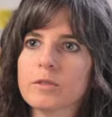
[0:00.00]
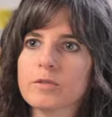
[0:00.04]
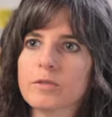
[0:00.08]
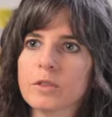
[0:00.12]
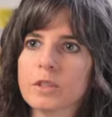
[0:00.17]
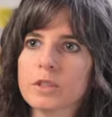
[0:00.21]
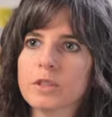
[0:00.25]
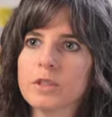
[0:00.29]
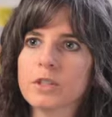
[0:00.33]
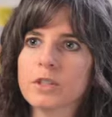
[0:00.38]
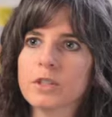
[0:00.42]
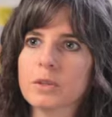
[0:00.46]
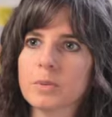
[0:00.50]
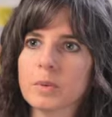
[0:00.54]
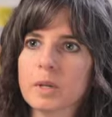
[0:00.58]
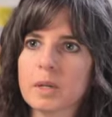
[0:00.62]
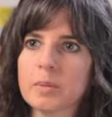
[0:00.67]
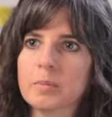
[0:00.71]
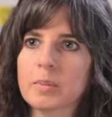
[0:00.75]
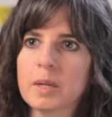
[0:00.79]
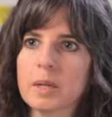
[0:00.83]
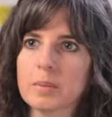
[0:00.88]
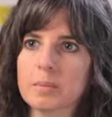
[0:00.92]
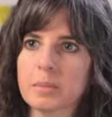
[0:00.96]
first 3
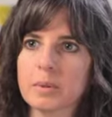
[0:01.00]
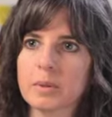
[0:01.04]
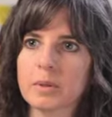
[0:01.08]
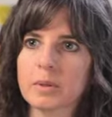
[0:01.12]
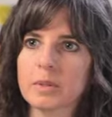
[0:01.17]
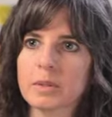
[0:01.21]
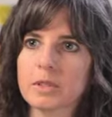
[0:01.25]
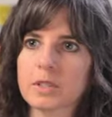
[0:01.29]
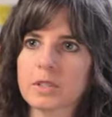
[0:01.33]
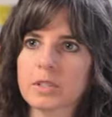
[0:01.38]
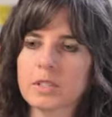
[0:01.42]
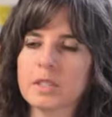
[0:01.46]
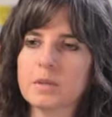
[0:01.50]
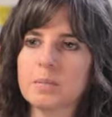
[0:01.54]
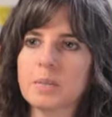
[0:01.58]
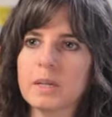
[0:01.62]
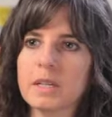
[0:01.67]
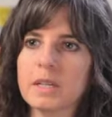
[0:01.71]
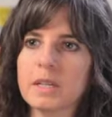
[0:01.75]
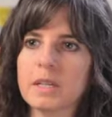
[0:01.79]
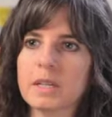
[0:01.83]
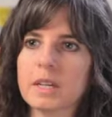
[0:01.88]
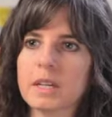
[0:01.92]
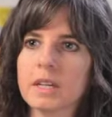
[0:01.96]
people to
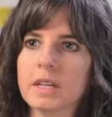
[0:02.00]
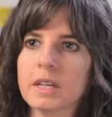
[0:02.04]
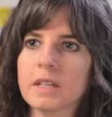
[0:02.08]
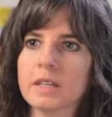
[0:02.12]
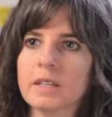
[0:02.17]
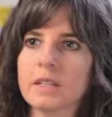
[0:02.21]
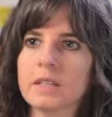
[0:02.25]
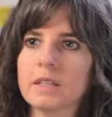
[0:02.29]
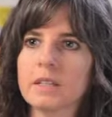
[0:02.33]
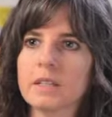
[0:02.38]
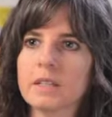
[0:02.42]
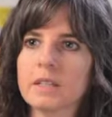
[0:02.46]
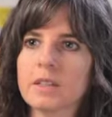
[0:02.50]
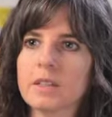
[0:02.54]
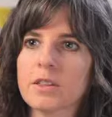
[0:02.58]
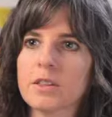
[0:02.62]
speak in